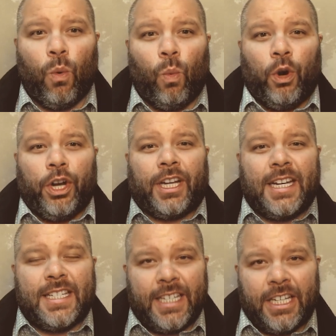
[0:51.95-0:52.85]
would
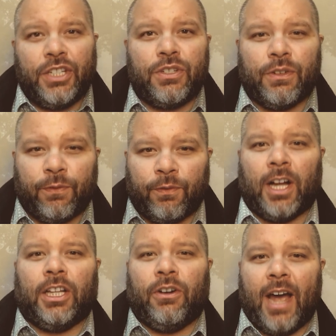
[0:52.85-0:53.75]
continue to
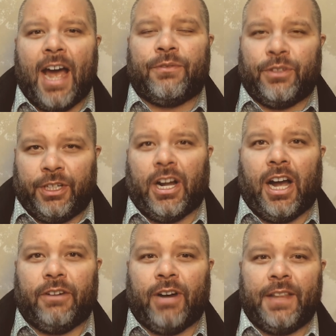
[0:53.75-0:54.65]
follow after
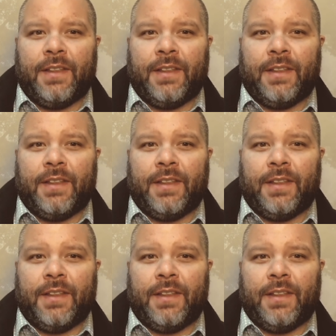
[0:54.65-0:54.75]
God, right?